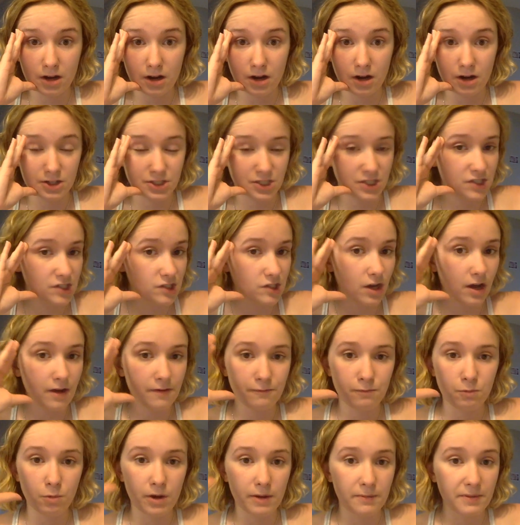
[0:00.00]
our
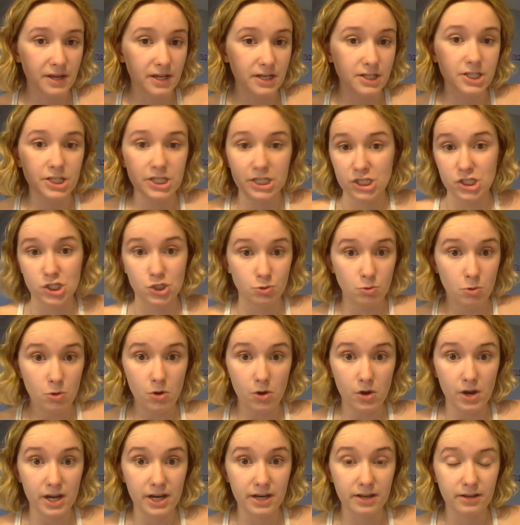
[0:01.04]
stuff would have been
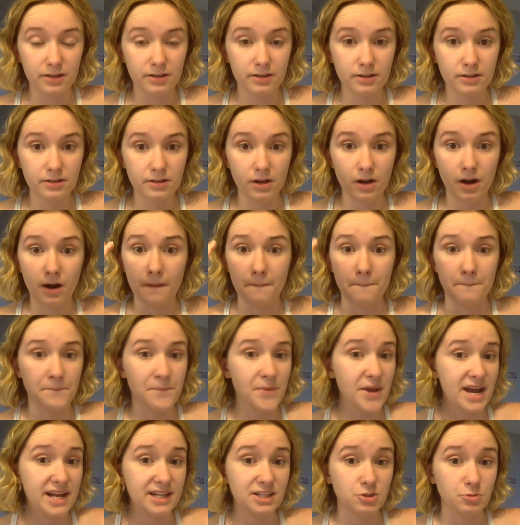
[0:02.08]
destroyed. Our
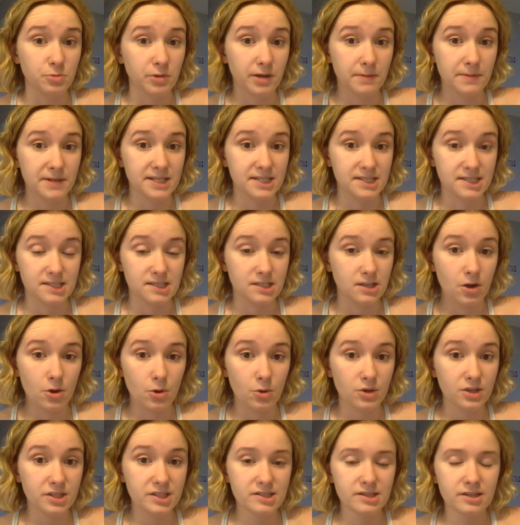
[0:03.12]
beds would have been
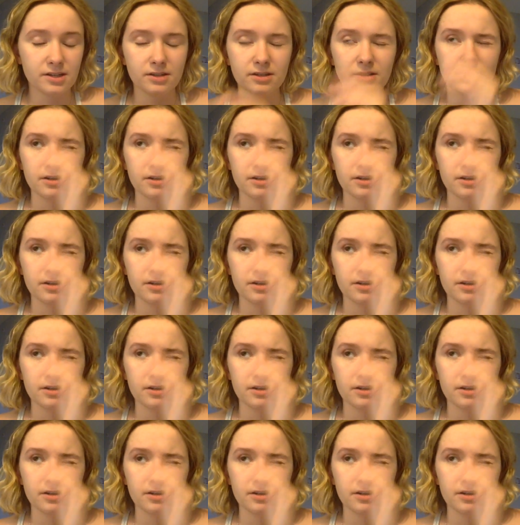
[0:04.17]
soaked.